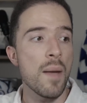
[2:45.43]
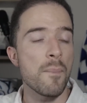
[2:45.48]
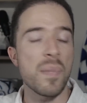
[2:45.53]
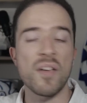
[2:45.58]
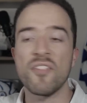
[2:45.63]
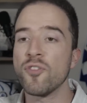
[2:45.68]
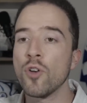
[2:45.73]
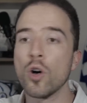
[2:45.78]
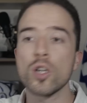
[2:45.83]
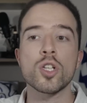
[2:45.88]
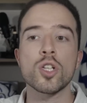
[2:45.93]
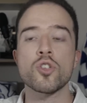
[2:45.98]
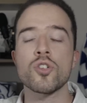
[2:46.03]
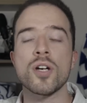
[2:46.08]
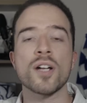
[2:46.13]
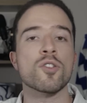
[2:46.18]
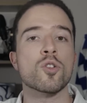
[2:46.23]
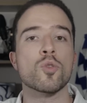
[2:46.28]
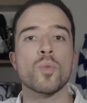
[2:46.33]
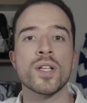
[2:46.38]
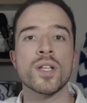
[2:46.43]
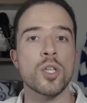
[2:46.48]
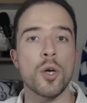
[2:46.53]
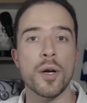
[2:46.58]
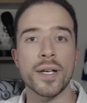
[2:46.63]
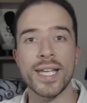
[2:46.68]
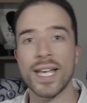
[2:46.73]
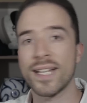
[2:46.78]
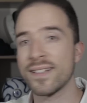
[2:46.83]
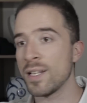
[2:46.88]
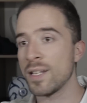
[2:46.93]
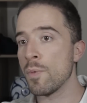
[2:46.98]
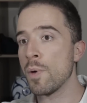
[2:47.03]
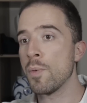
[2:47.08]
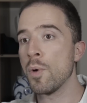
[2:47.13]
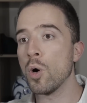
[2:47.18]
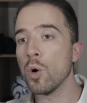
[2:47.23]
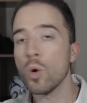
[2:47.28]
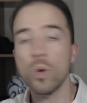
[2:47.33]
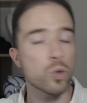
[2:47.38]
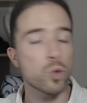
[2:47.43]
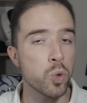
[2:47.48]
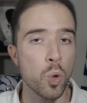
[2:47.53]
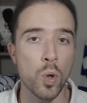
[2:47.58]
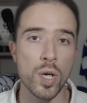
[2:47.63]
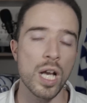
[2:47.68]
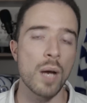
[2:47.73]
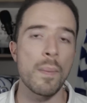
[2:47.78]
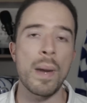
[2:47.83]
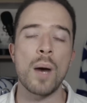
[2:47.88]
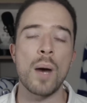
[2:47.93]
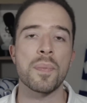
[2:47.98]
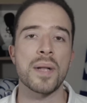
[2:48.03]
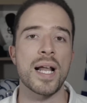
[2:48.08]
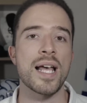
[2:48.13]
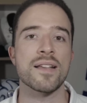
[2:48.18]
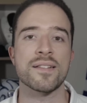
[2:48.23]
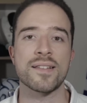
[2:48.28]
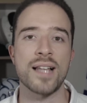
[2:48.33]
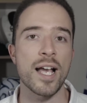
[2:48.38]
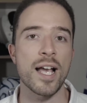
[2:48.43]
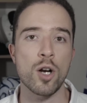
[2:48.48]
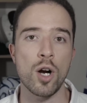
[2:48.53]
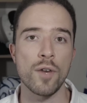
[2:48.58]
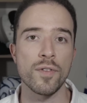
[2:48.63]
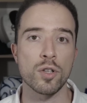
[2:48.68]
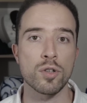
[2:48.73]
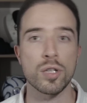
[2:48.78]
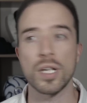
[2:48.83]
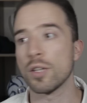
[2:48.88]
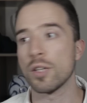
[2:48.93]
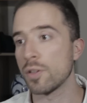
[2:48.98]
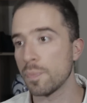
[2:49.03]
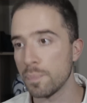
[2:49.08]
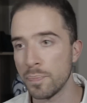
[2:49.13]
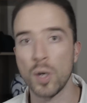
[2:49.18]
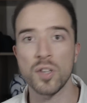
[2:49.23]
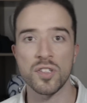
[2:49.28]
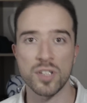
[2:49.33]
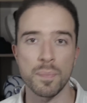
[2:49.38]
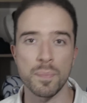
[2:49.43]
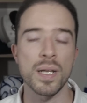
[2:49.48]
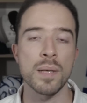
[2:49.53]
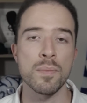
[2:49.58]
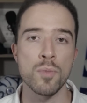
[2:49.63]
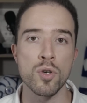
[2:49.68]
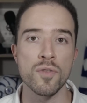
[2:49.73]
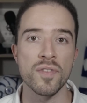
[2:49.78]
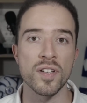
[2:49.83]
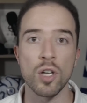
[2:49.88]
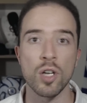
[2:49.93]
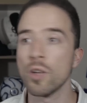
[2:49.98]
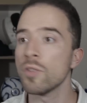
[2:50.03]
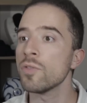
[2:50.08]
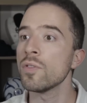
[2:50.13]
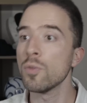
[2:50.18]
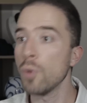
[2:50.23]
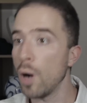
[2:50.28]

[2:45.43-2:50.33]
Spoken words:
before the transfer window kicked in, we were all talking about players like Kovacic possibly moving on.